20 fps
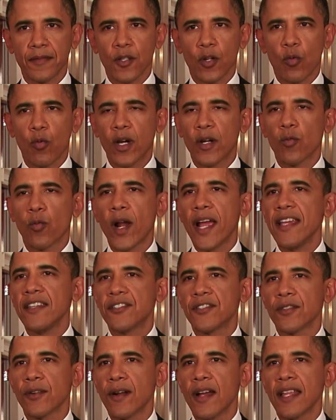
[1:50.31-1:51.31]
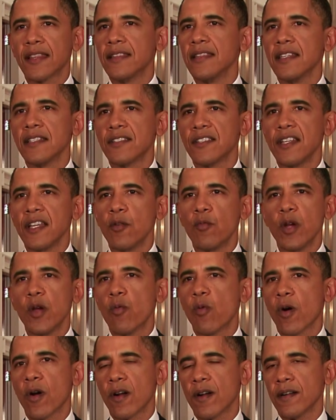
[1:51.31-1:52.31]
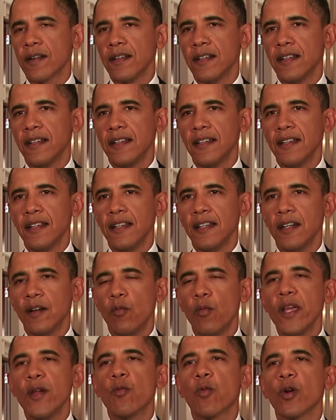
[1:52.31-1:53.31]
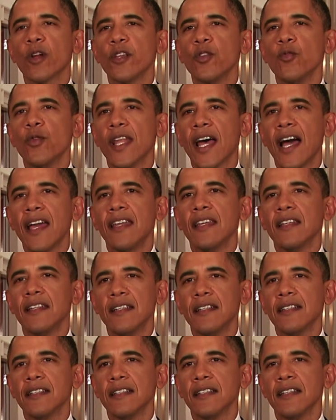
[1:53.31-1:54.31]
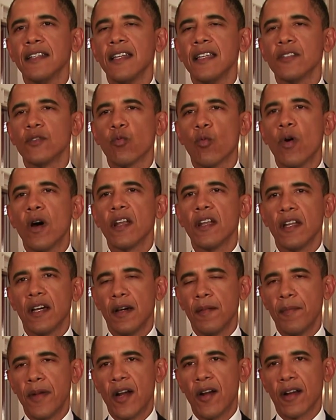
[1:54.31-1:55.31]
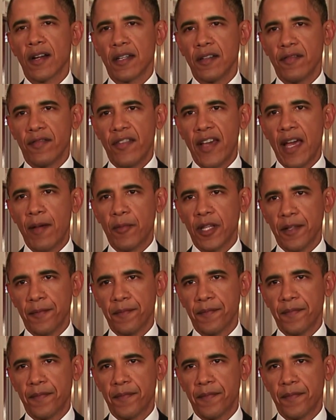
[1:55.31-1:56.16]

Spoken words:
or what race or ethnicity we were united as one American family.